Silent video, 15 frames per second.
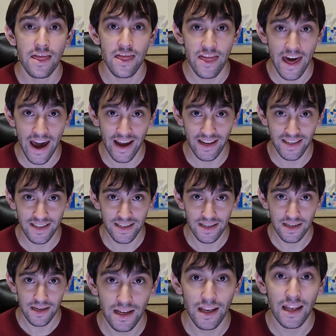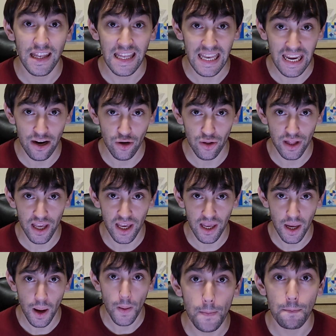That nearly
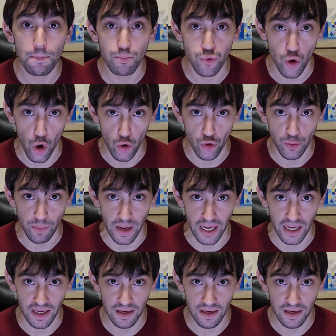broke me.